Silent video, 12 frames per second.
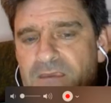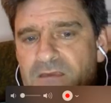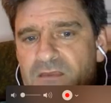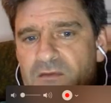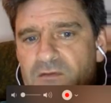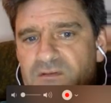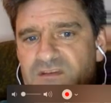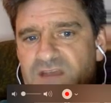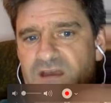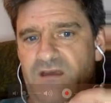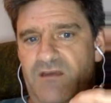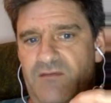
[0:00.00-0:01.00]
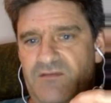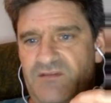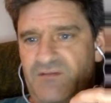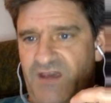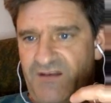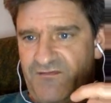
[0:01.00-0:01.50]
there was
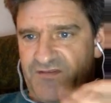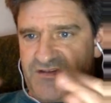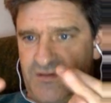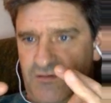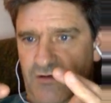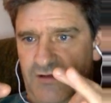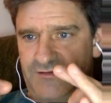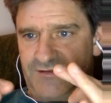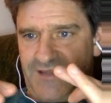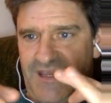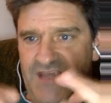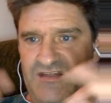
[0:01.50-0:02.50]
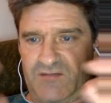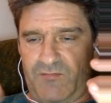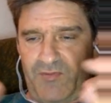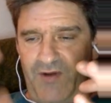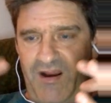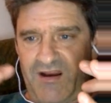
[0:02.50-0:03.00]
some kind of physical altercation
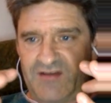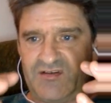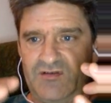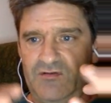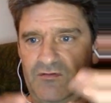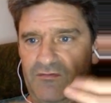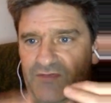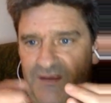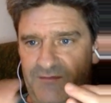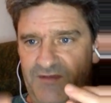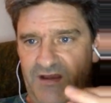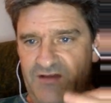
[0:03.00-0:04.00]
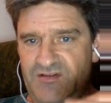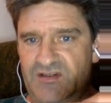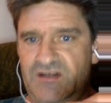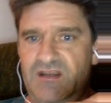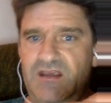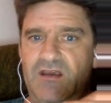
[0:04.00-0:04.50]
prior to the abduction,